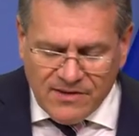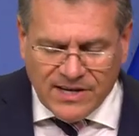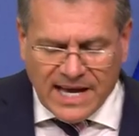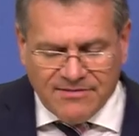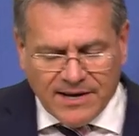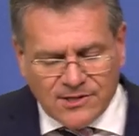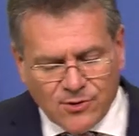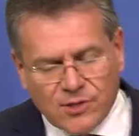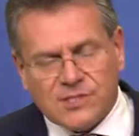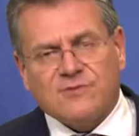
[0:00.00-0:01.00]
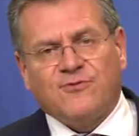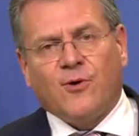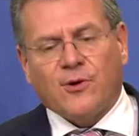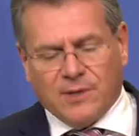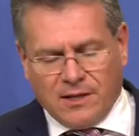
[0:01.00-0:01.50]
We have endorsed
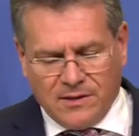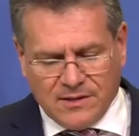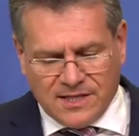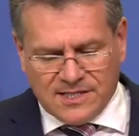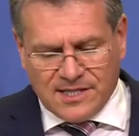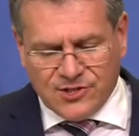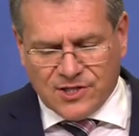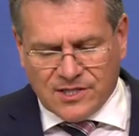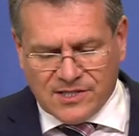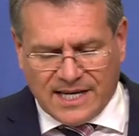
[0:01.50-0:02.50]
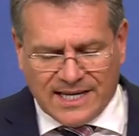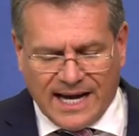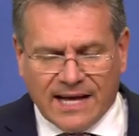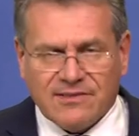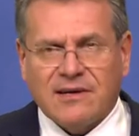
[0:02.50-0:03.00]
formal decisions and
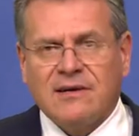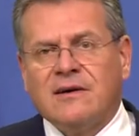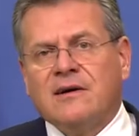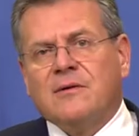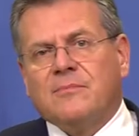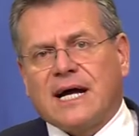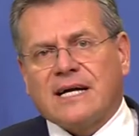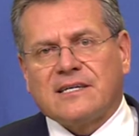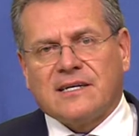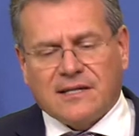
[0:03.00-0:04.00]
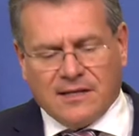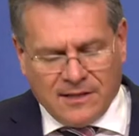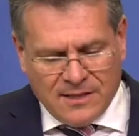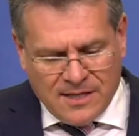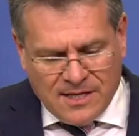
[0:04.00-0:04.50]
other practical
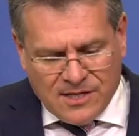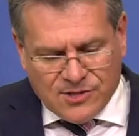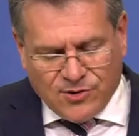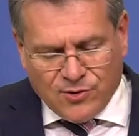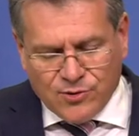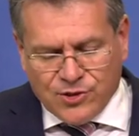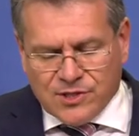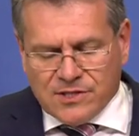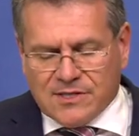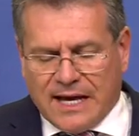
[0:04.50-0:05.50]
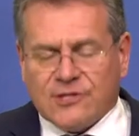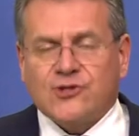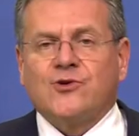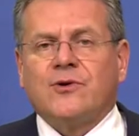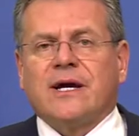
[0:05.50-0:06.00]
solutions
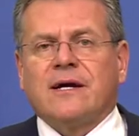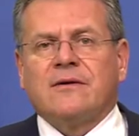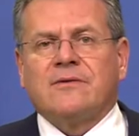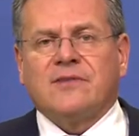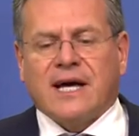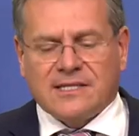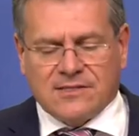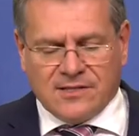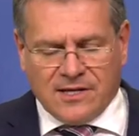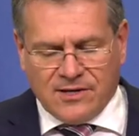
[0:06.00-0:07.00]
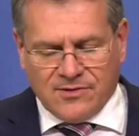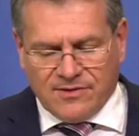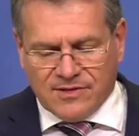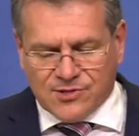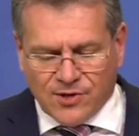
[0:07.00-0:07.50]
ensuring that uh, the
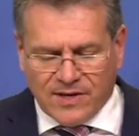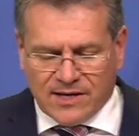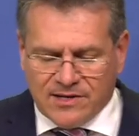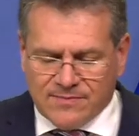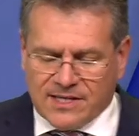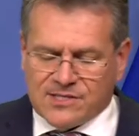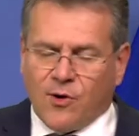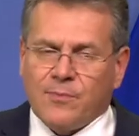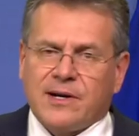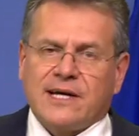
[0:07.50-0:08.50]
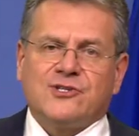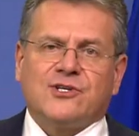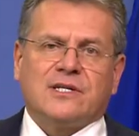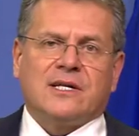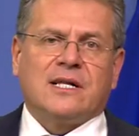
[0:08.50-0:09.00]
withdrawal agreement is
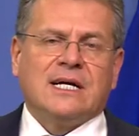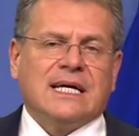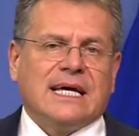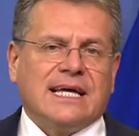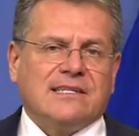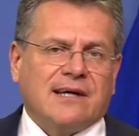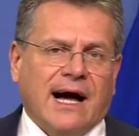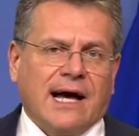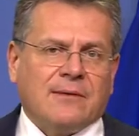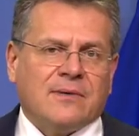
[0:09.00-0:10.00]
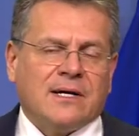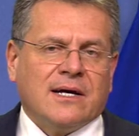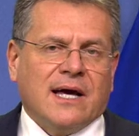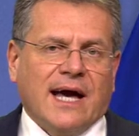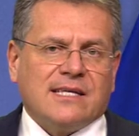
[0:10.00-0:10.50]
operational in time
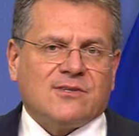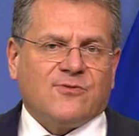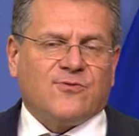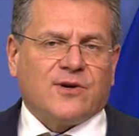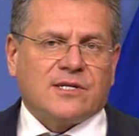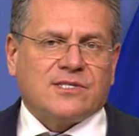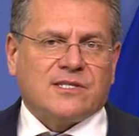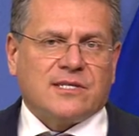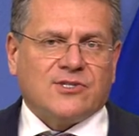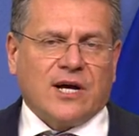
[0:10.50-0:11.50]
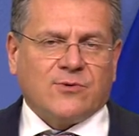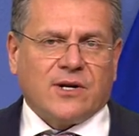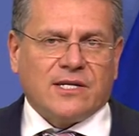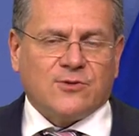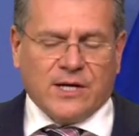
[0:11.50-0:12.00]
as of 1st
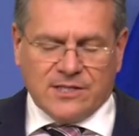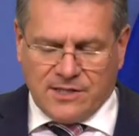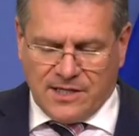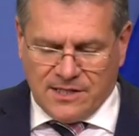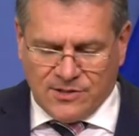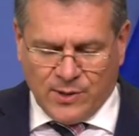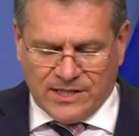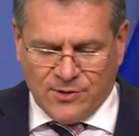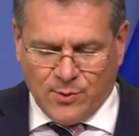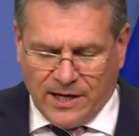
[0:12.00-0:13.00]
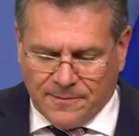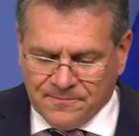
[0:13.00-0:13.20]
January 2021.